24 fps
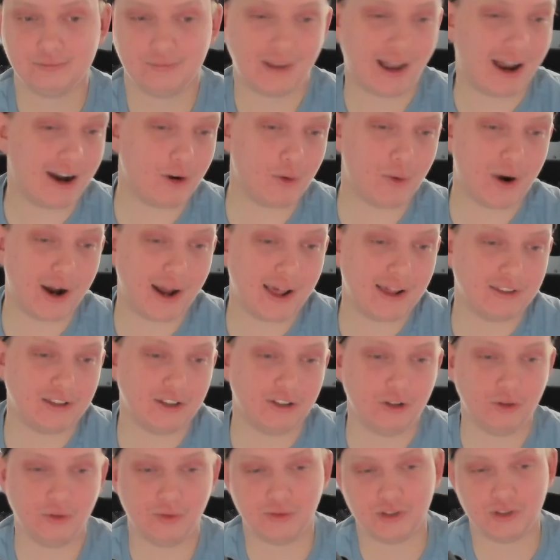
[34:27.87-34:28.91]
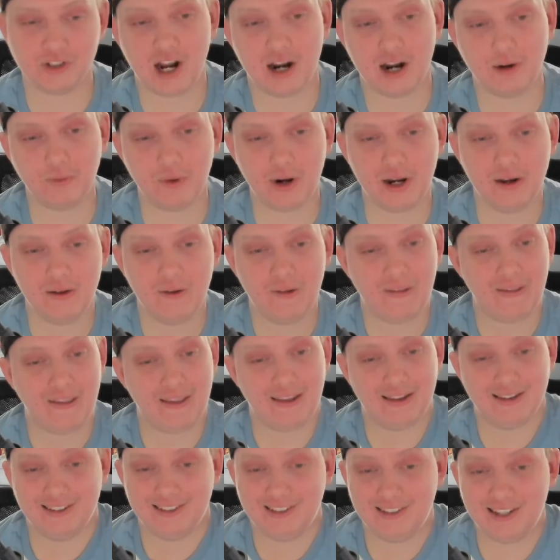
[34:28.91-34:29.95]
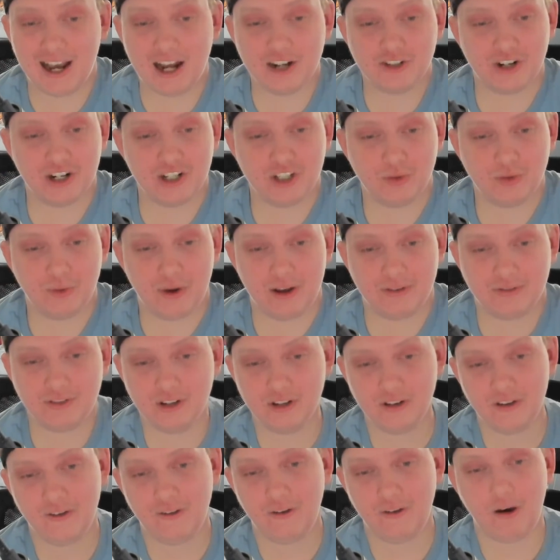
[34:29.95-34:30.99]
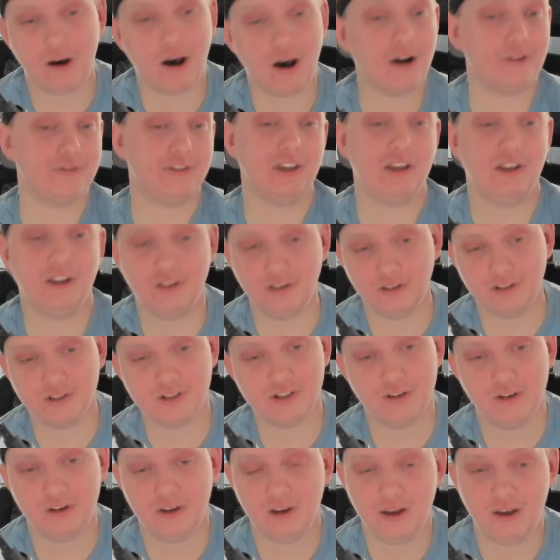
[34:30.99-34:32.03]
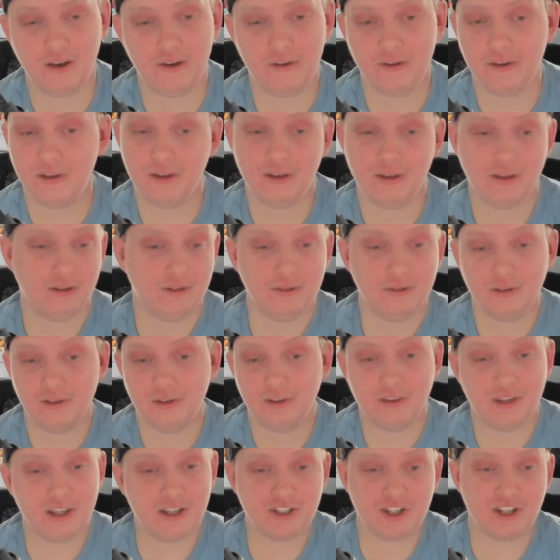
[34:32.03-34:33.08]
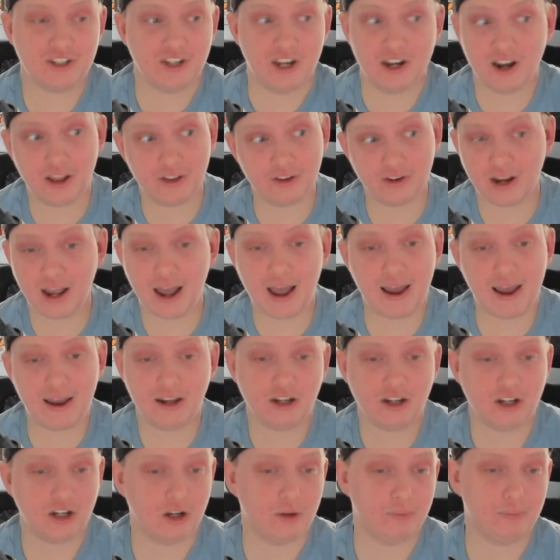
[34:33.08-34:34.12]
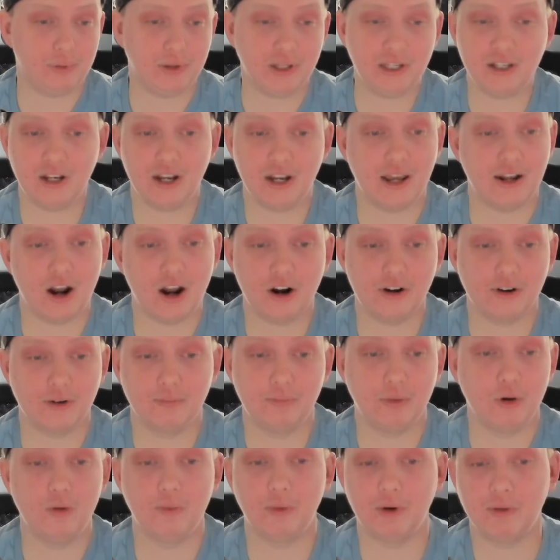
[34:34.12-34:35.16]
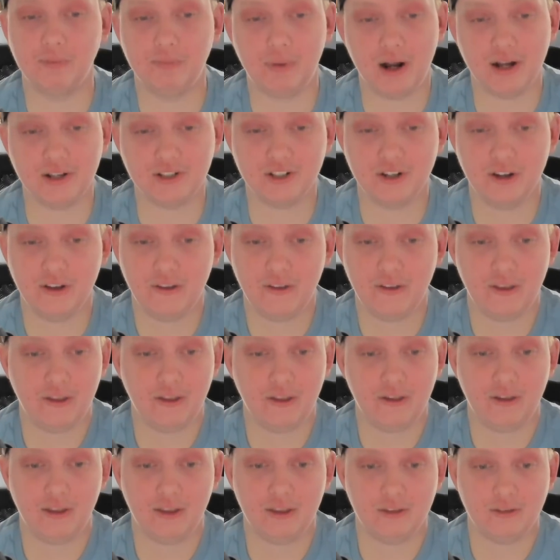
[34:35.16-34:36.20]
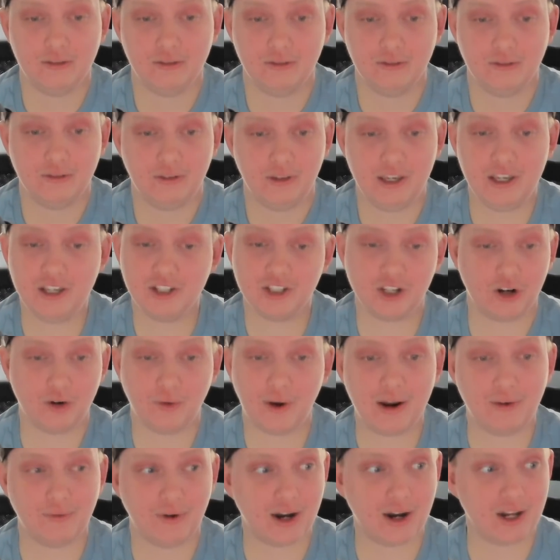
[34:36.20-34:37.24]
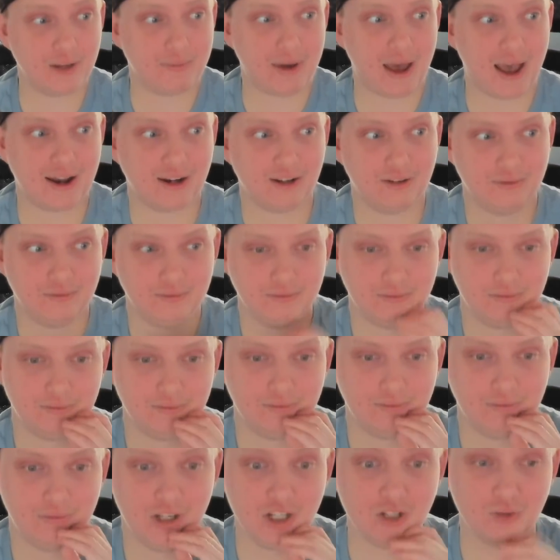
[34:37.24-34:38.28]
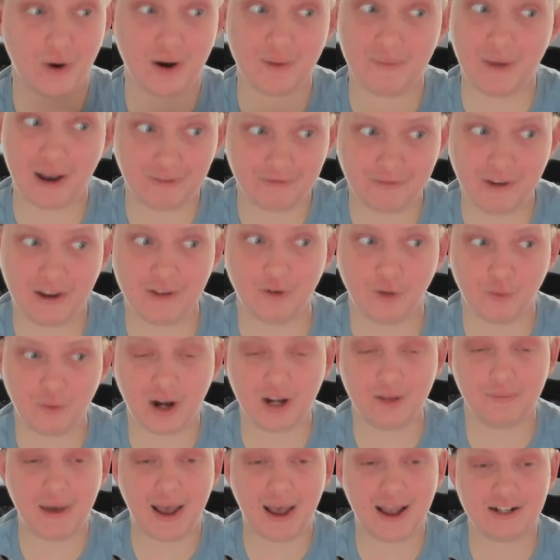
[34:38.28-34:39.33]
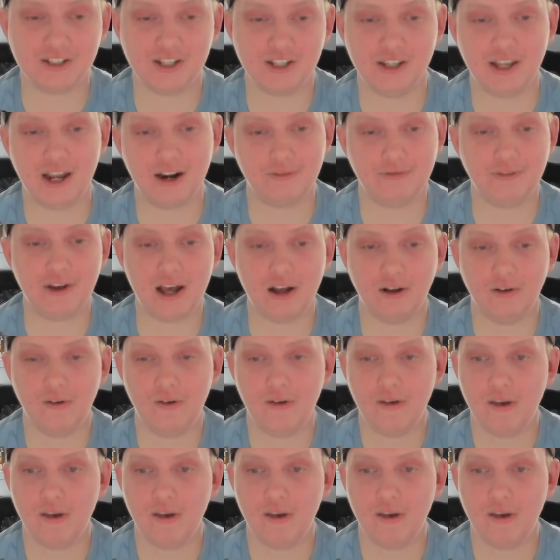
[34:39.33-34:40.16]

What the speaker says: I don't want anything to do with Rashad White. DeAndre Swift of the Eagles. This is another guy, complete and utter boomer bust. He's a great running back. He's one of my favorite running backs in the NFL.